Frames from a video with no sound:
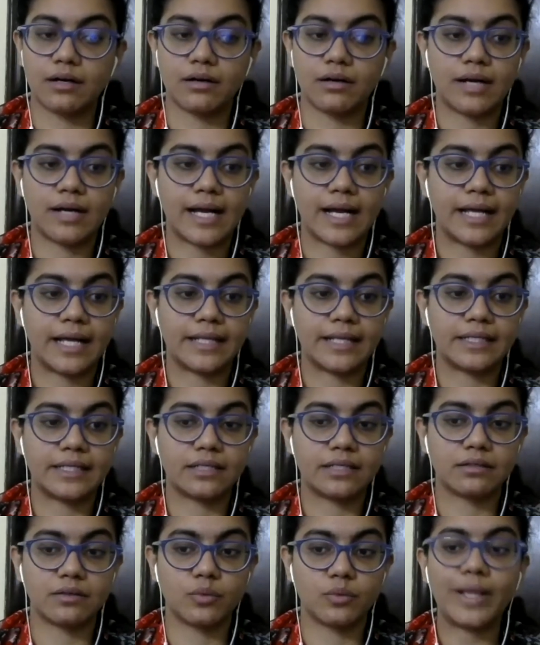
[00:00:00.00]
And
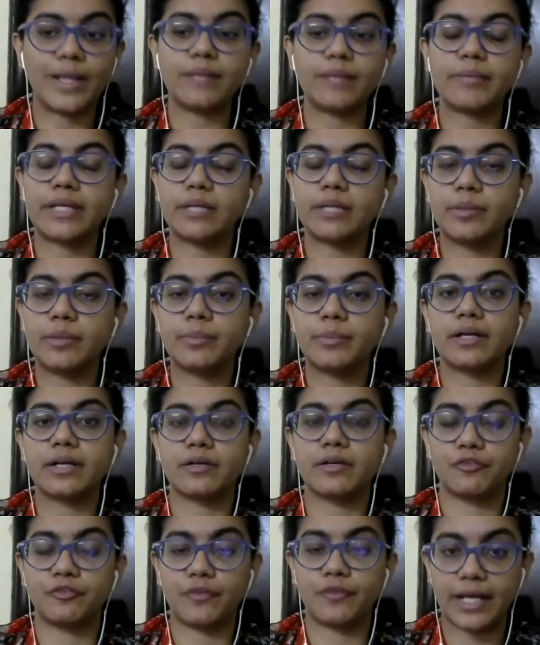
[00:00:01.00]
while many people are
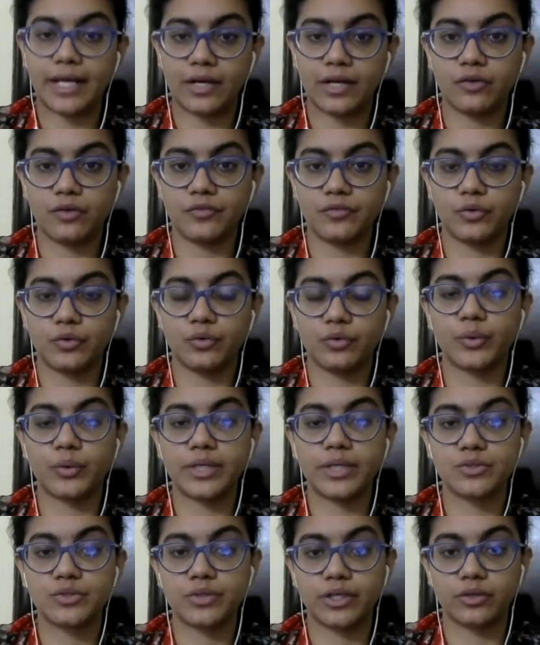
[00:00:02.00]
afraid of going
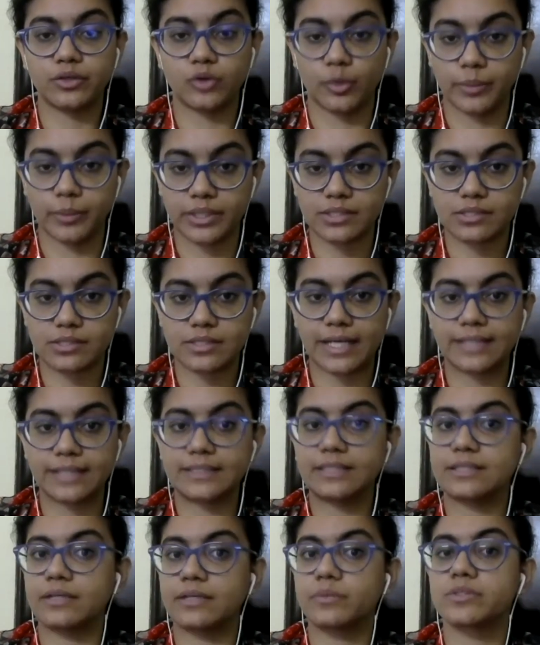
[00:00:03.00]
into economics, I think
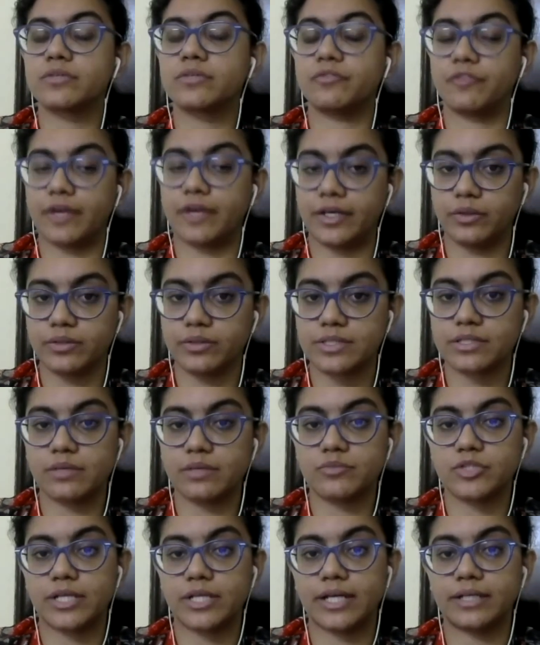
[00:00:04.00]
it was a very good
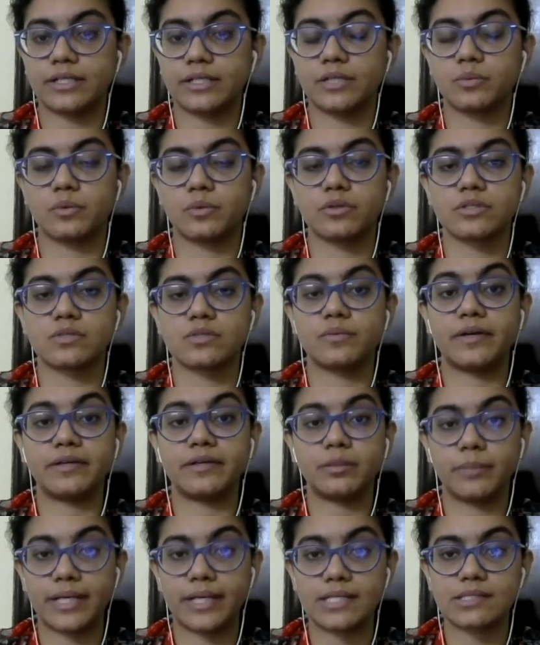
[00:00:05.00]
subject. It was very
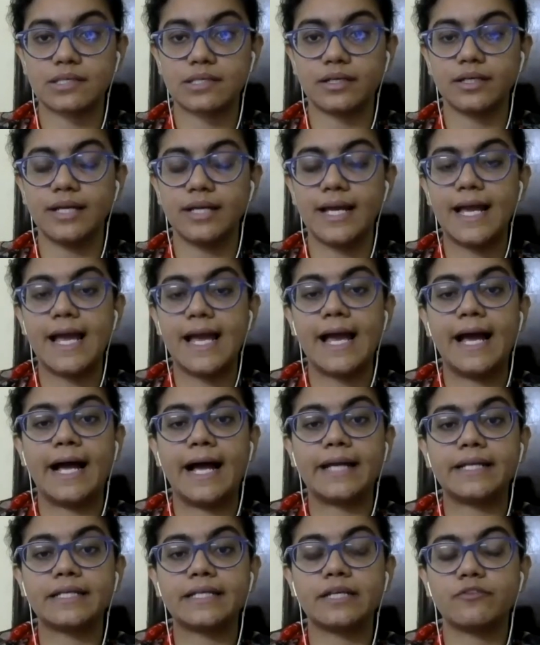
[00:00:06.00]
basic, and
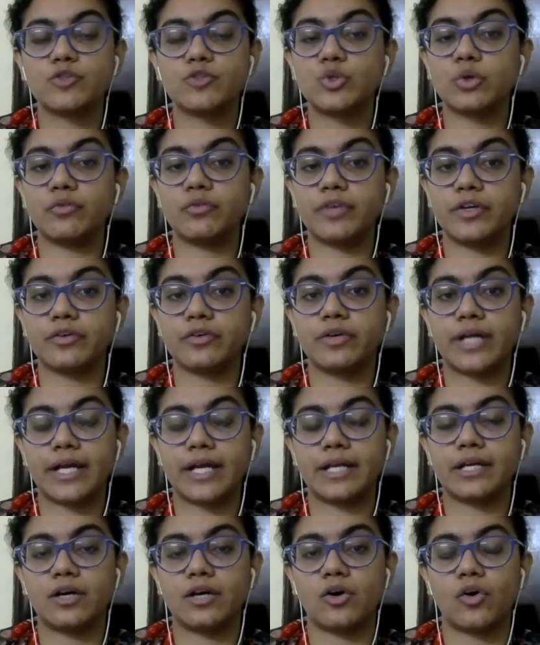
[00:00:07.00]
it gives you a very good
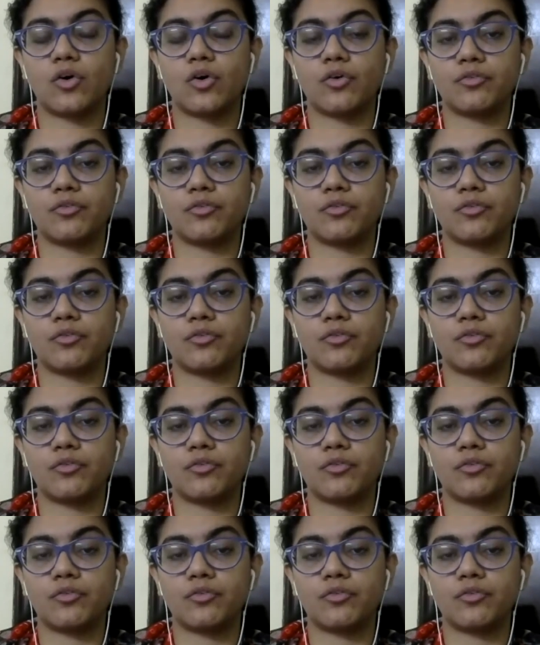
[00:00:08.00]
idea of